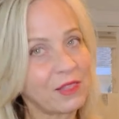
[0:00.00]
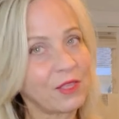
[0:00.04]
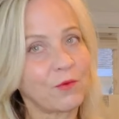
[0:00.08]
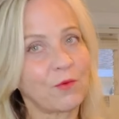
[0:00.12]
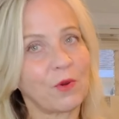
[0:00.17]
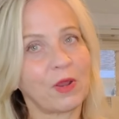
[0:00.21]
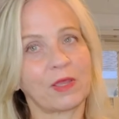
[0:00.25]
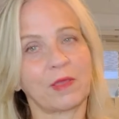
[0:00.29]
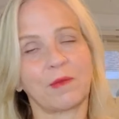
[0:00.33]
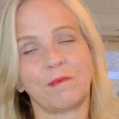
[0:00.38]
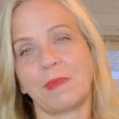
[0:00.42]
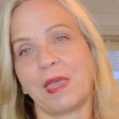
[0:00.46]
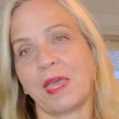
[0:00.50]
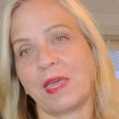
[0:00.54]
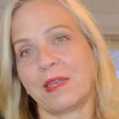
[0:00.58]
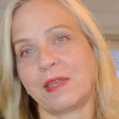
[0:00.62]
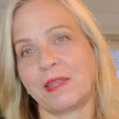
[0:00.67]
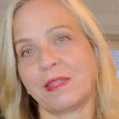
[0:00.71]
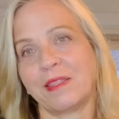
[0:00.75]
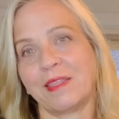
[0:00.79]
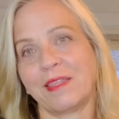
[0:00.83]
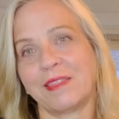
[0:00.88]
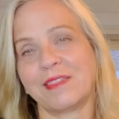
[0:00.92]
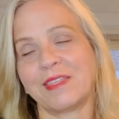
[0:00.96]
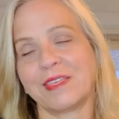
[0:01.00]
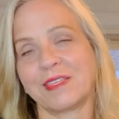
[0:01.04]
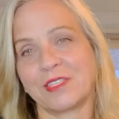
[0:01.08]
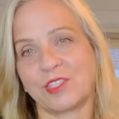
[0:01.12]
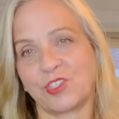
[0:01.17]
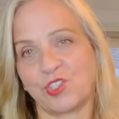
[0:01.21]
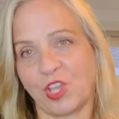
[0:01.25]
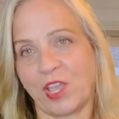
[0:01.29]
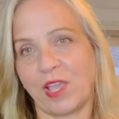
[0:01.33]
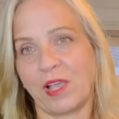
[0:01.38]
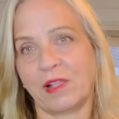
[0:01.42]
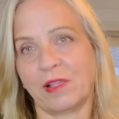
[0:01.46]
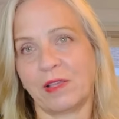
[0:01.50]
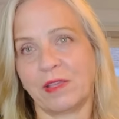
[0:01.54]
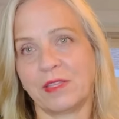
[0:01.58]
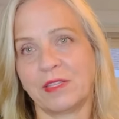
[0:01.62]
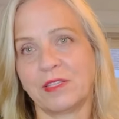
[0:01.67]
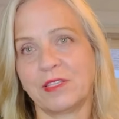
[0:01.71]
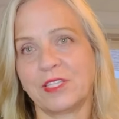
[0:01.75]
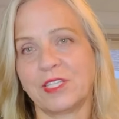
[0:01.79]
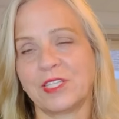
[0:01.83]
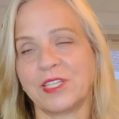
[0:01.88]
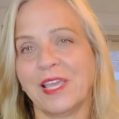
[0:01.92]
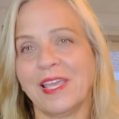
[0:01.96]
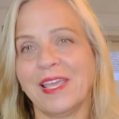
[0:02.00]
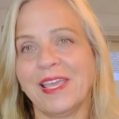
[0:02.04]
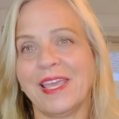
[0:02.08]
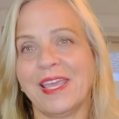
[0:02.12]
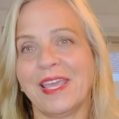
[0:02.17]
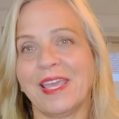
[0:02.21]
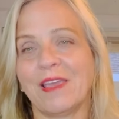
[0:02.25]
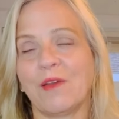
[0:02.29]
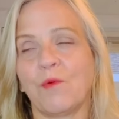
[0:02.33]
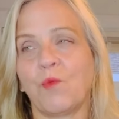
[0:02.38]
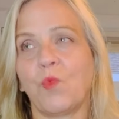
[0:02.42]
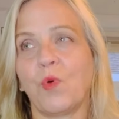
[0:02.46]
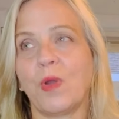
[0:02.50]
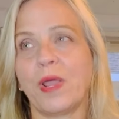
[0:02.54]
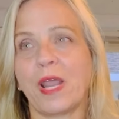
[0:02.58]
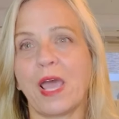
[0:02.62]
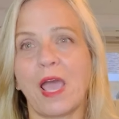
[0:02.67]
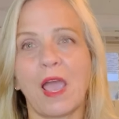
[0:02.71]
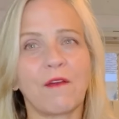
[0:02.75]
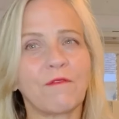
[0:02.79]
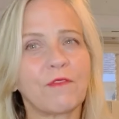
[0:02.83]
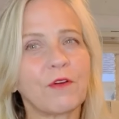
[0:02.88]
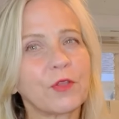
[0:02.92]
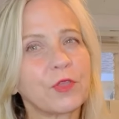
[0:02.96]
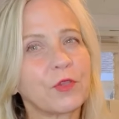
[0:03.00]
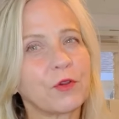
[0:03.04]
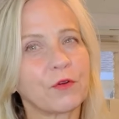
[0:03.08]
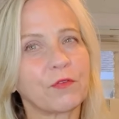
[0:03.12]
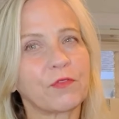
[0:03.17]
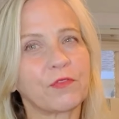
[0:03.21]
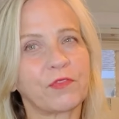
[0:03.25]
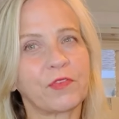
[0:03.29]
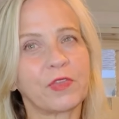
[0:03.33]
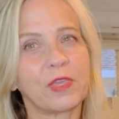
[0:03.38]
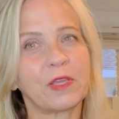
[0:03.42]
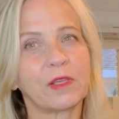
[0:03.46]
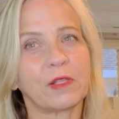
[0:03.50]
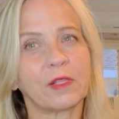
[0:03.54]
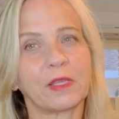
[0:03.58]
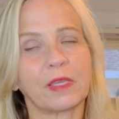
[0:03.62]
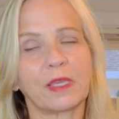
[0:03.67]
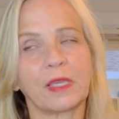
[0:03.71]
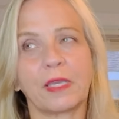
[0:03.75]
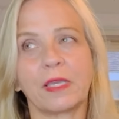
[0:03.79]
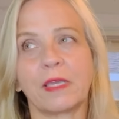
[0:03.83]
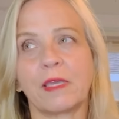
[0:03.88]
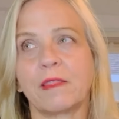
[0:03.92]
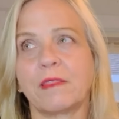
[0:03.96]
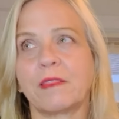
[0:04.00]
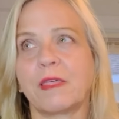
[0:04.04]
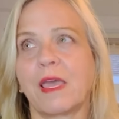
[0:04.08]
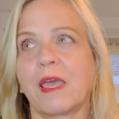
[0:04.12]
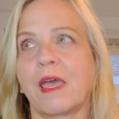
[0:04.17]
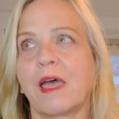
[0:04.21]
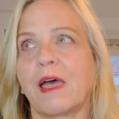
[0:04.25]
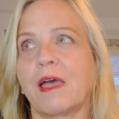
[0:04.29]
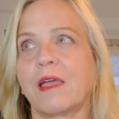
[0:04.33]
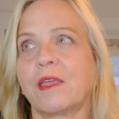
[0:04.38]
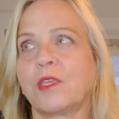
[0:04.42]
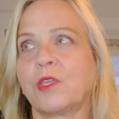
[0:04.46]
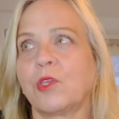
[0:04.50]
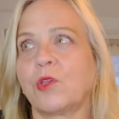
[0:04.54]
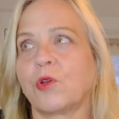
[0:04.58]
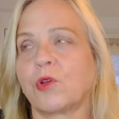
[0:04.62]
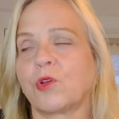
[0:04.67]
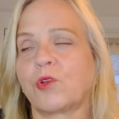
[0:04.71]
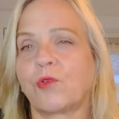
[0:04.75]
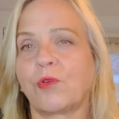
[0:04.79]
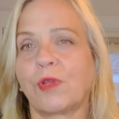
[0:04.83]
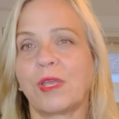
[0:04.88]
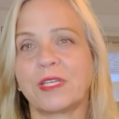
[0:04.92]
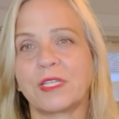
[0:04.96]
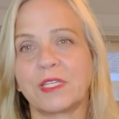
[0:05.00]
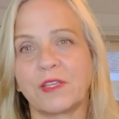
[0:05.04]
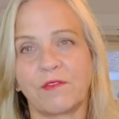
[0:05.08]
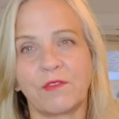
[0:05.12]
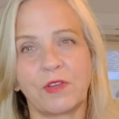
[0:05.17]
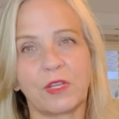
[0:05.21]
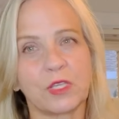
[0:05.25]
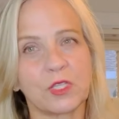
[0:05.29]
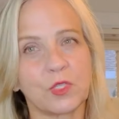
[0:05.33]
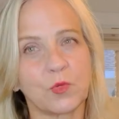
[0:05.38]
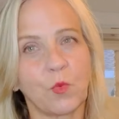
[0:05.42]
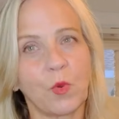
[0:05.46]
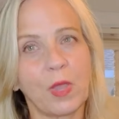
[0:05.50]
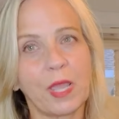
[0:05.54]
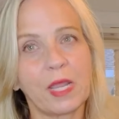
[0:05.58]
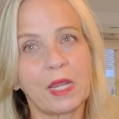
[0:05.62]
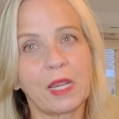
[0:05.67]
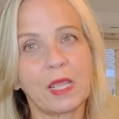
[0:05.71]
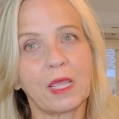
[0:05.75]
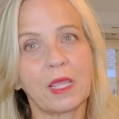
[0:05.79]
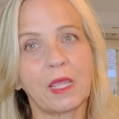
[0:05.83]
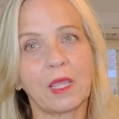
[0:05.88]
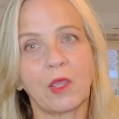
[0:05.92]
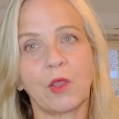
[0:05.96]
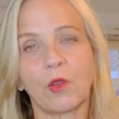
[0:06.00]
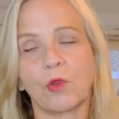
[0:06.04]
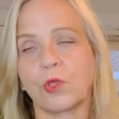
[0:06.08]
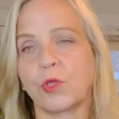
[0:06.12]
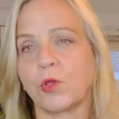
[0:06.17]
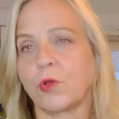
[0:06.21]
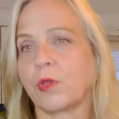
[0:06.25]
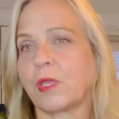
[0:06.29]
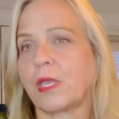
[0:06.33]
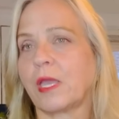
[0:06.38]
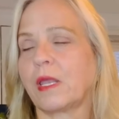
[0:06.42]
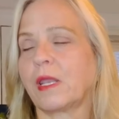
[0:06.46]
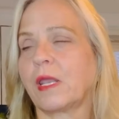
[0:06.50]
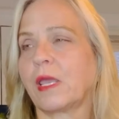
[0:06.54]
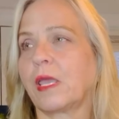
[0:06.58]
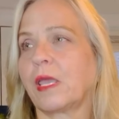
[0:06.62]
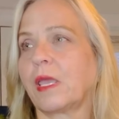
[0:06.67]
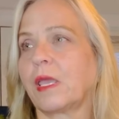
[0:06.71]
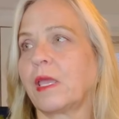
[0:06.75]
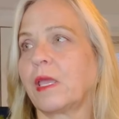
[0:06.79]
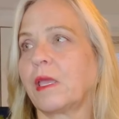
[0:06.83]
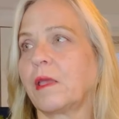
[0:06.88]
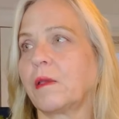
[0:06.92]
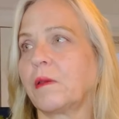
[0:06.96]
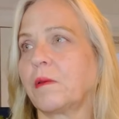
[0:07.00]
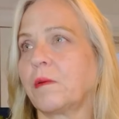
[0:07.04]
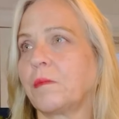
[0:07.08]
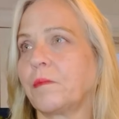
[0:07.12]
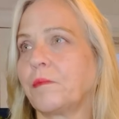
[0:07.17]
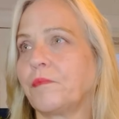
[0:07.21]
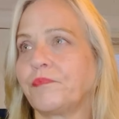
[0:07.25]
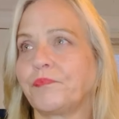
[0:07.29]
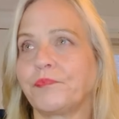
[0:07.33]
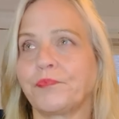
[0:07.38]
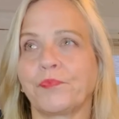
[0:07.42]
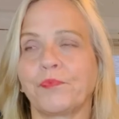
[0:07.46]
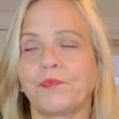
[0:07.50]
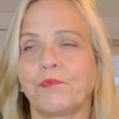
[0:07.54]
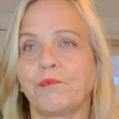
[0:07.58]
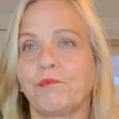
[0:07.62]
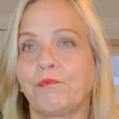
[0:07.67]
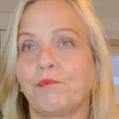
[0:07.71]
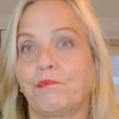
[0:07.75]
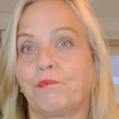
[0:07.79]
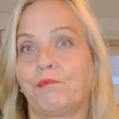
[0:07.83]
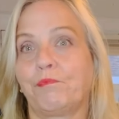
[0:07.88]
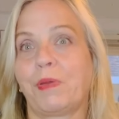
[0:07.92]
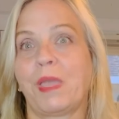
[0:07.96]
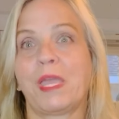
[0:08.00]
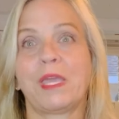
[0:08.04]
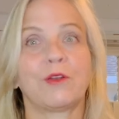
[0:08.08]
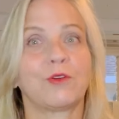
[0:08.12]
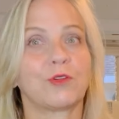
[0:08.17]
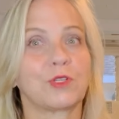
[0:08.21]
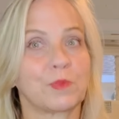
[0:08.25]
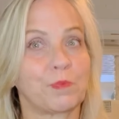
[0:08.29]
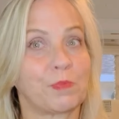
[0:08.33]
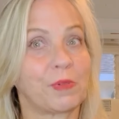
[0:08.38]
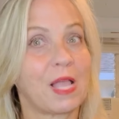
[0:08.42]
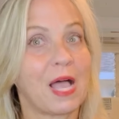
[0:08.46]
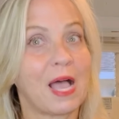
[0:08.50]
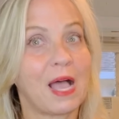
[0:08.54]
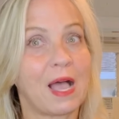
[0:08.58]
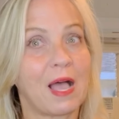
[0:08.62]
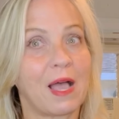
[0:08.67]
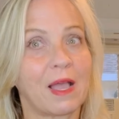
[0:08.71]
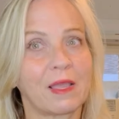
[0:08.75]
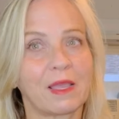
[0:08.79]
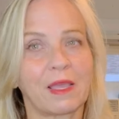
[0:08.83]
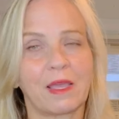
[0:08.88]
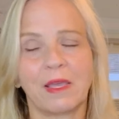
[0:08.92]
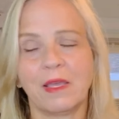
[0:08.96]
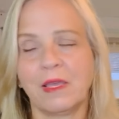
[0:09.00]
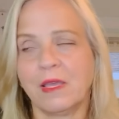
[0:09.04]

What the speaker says: recommend this challenge. Whenever you're feeling that your creativity is waning, or you're getting painter's block,